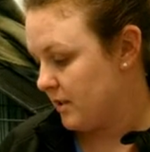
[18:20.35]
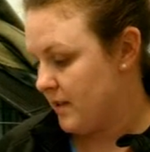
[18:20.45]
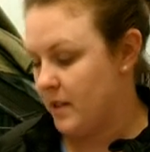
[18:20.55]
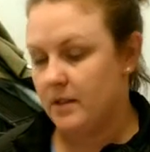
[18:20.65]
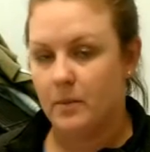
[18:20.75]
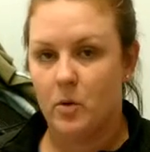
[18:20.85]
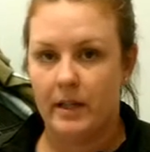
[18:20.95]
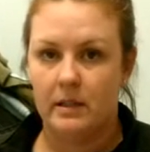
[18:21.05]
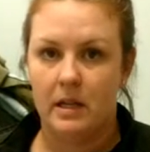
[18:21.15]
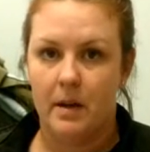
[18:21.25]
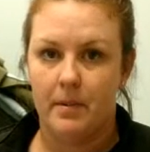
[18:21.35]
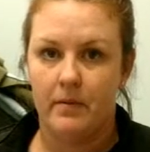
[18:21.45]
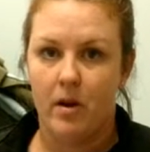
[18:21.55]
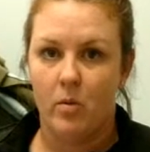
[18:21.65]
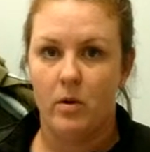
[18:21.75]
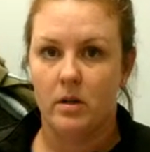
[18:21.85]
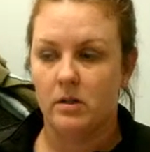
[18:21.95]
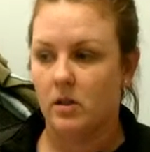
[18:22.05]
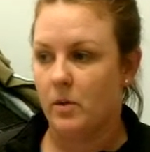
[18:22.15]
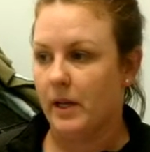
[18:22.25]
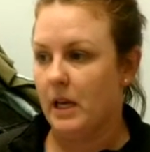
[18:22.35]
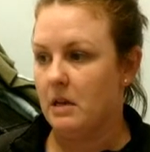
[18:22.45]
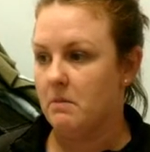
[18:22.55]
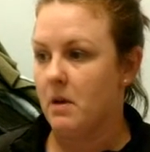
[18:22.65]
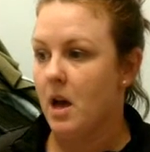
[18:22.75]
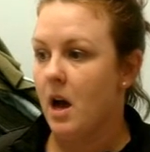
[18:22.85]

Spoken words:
and then some quick stop if I were to click him.